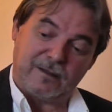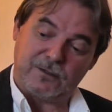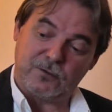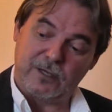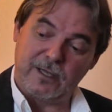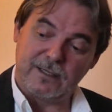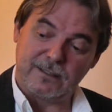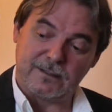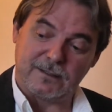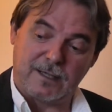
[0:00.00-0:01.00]
You had
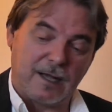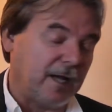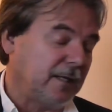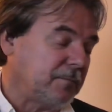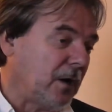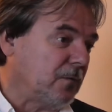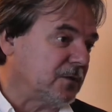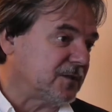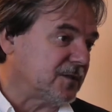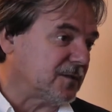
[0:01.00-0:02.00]
a high power
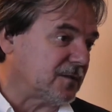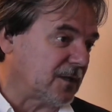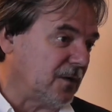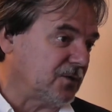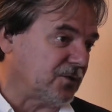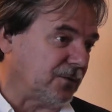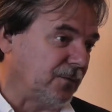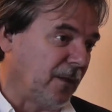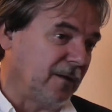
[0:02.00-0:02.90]
distance culture